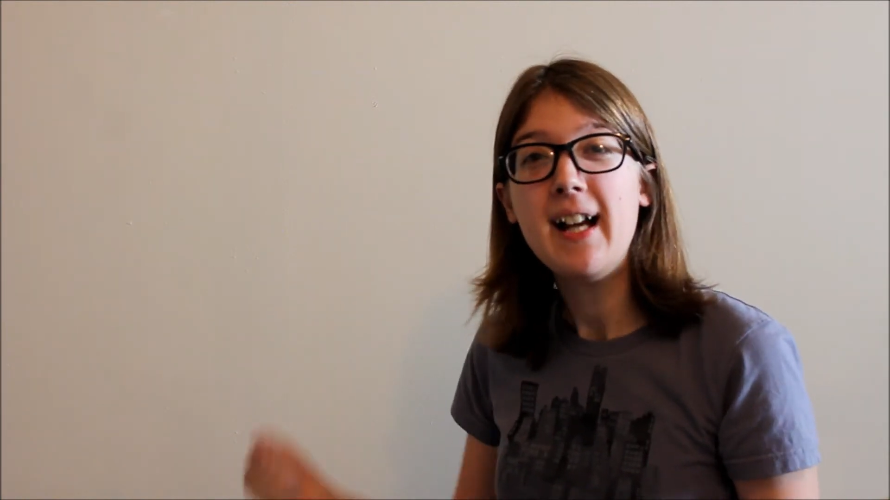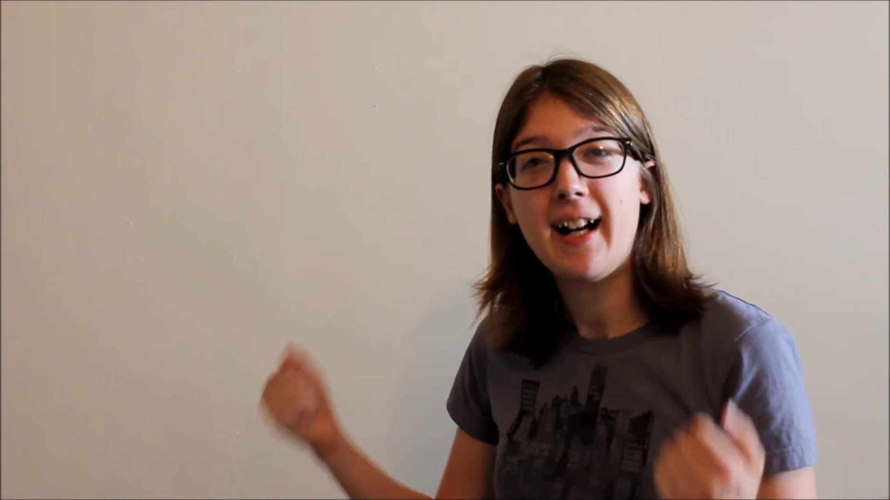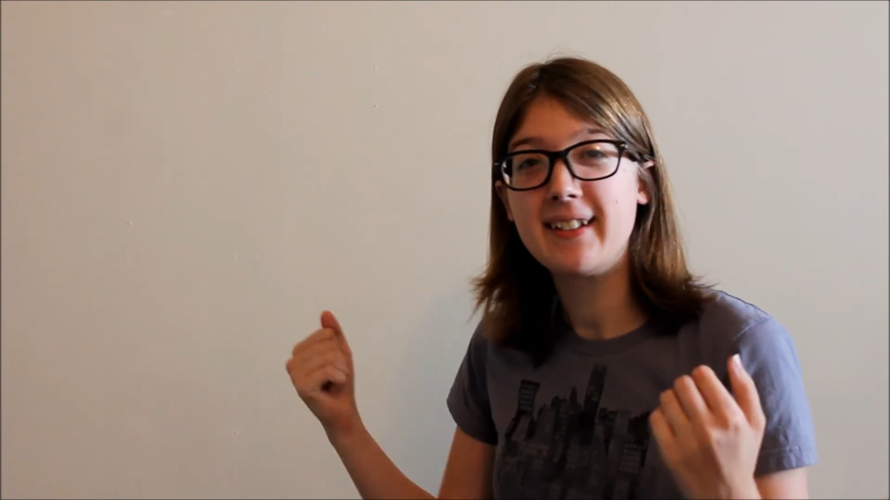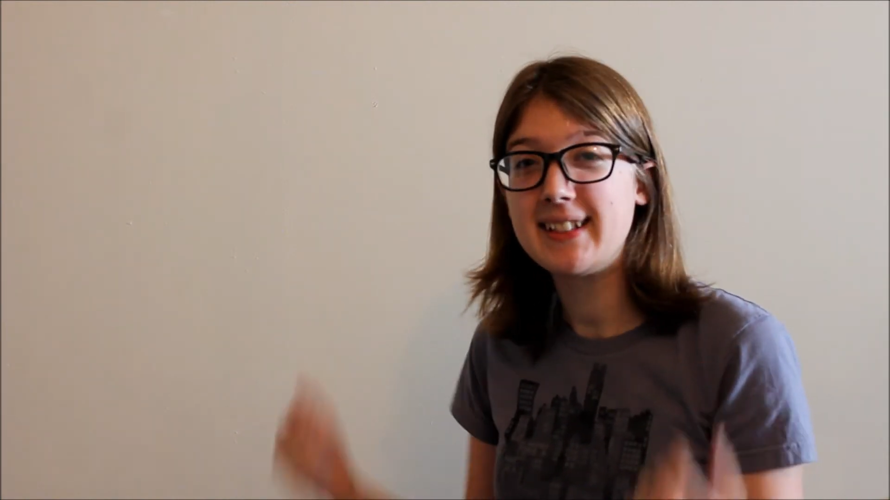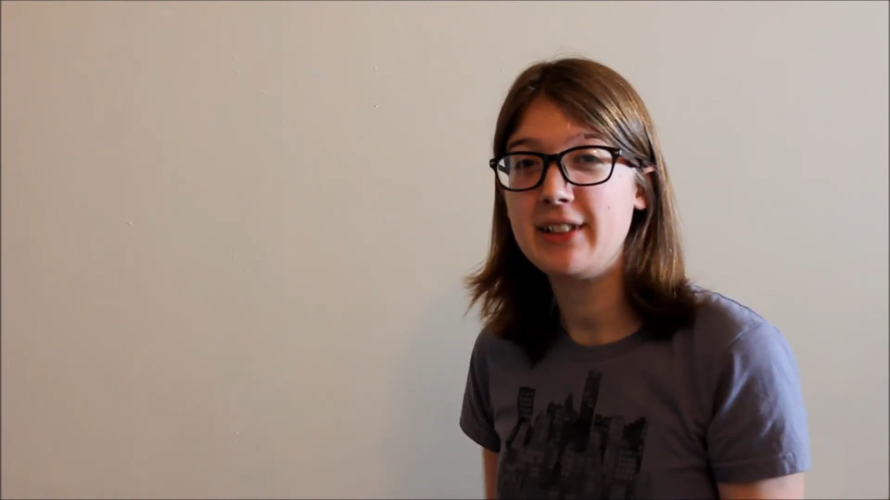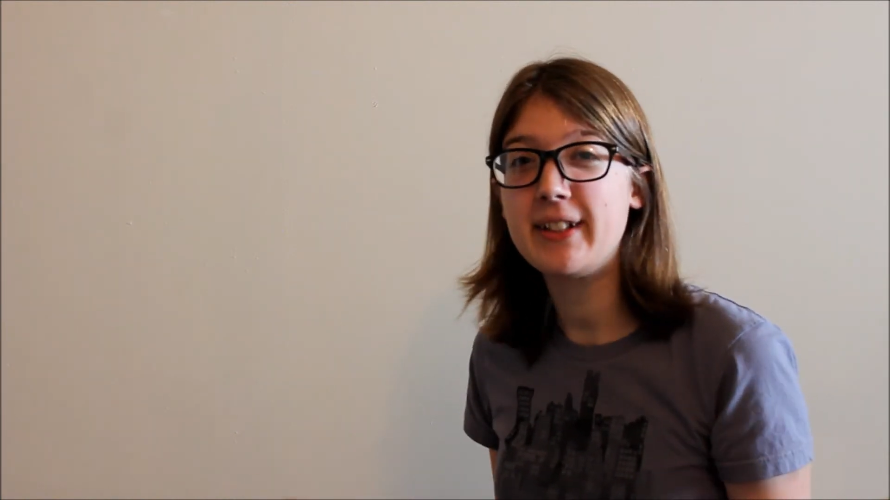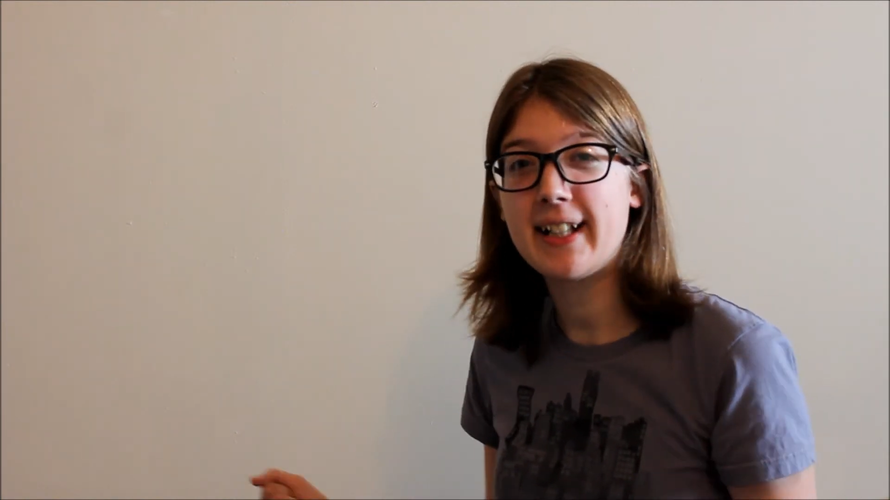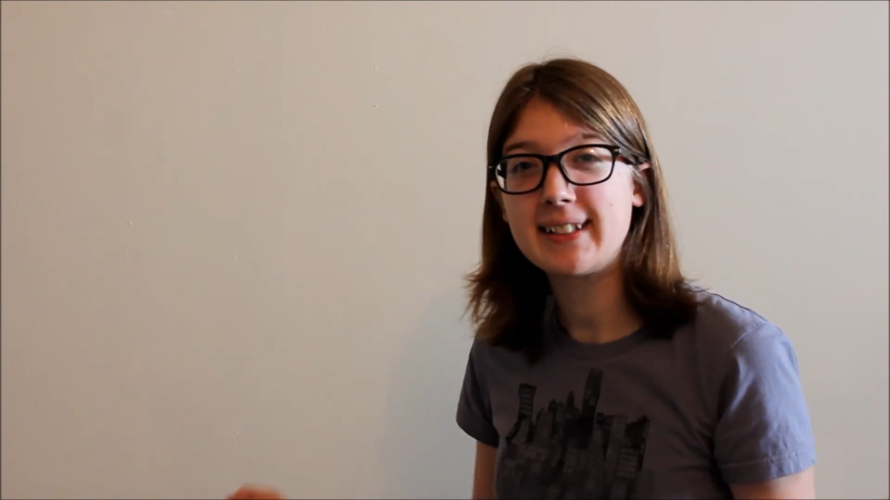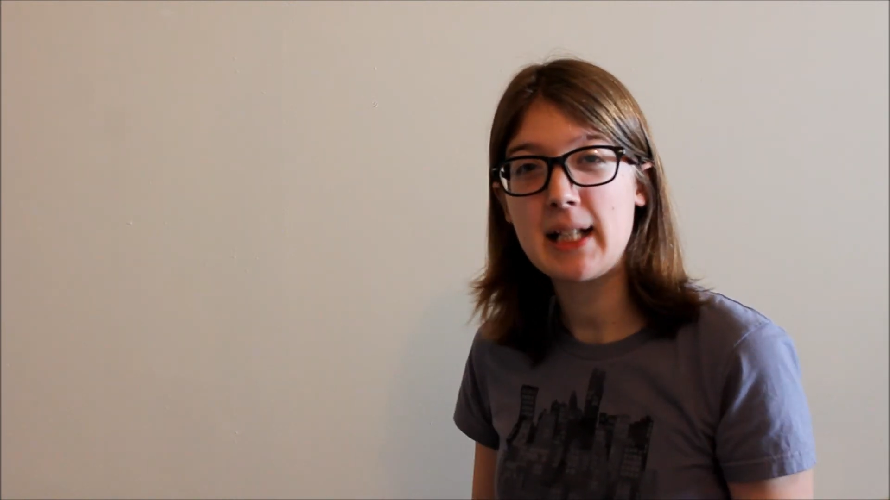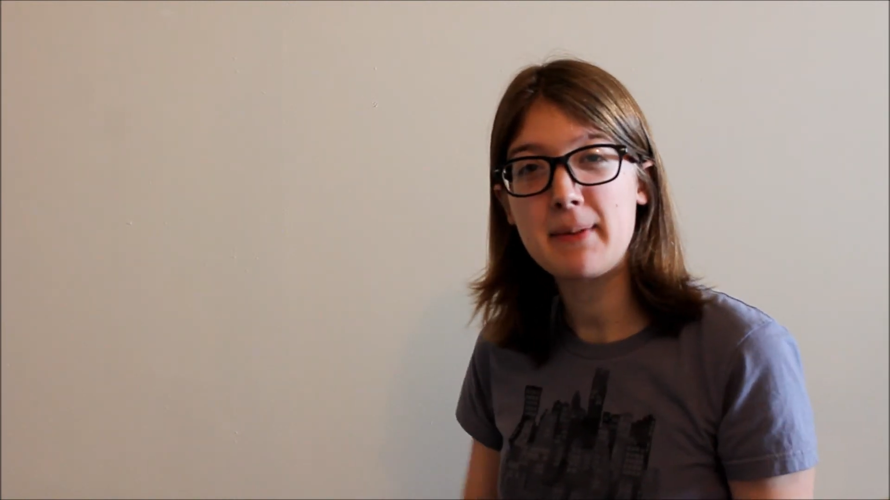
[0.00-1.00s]
I'll see you in the
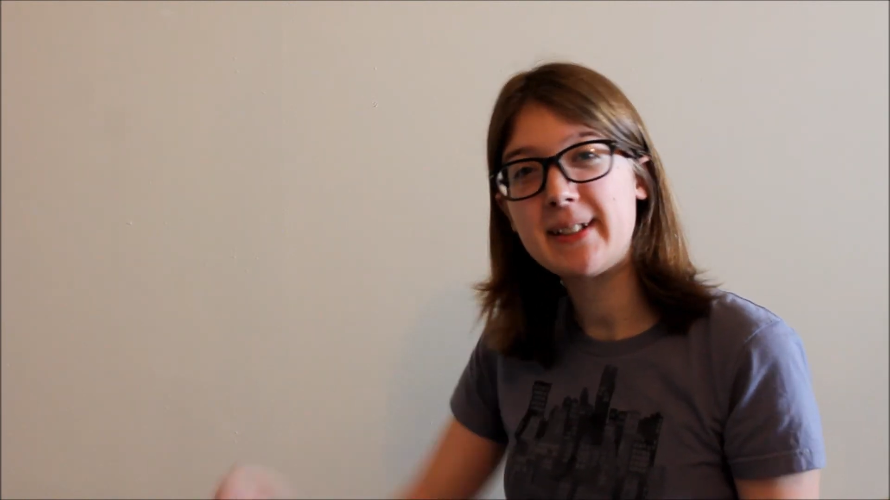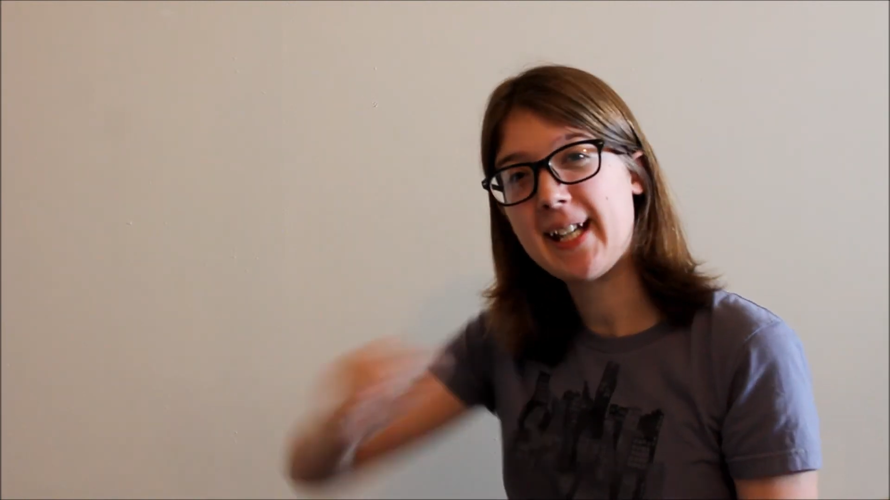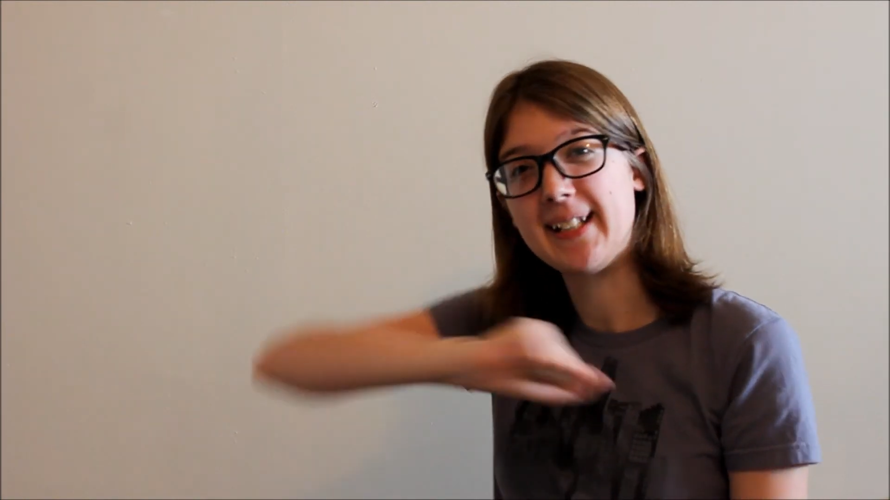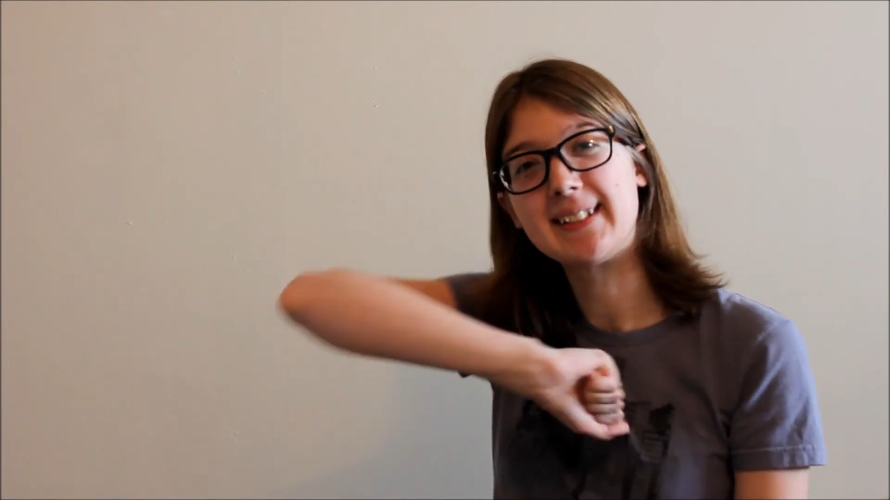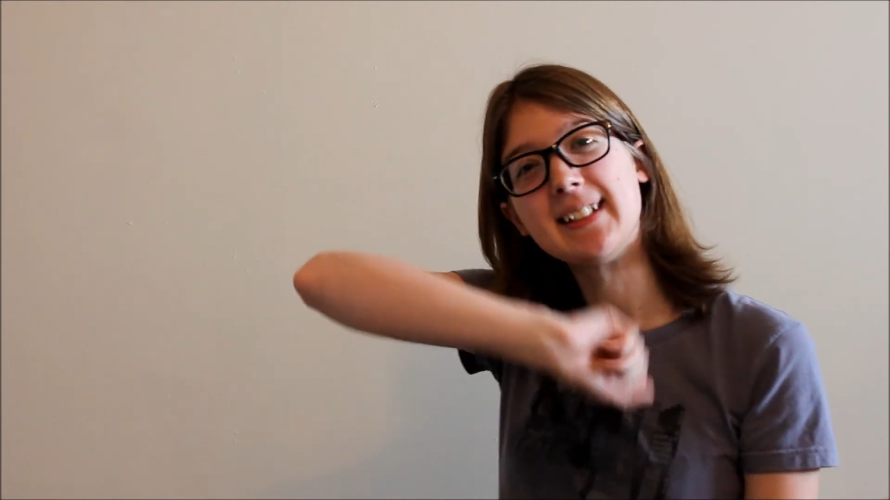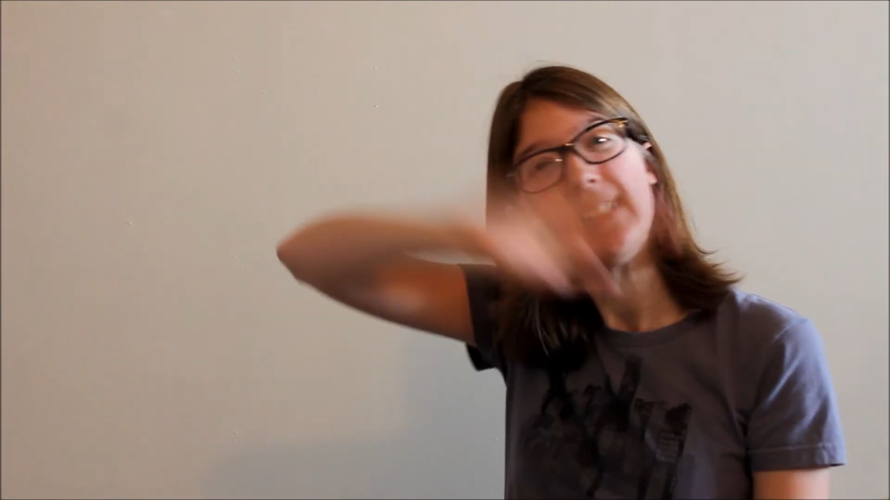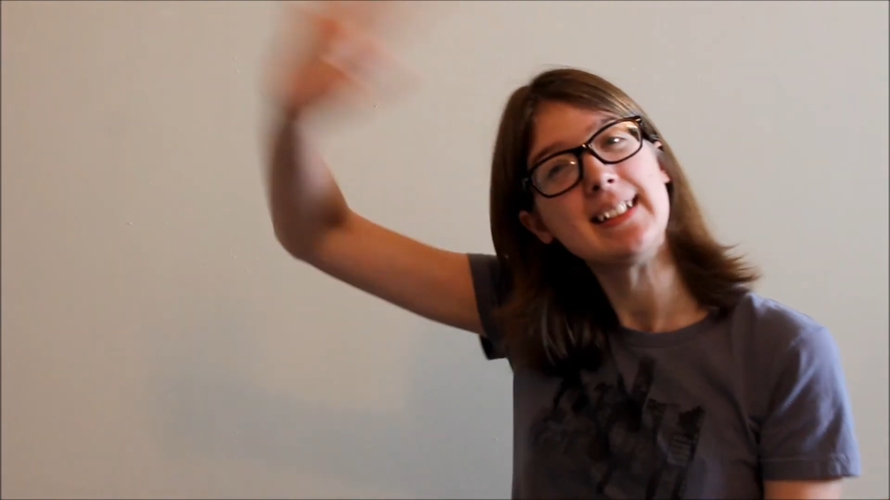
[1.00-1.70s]
next couple days.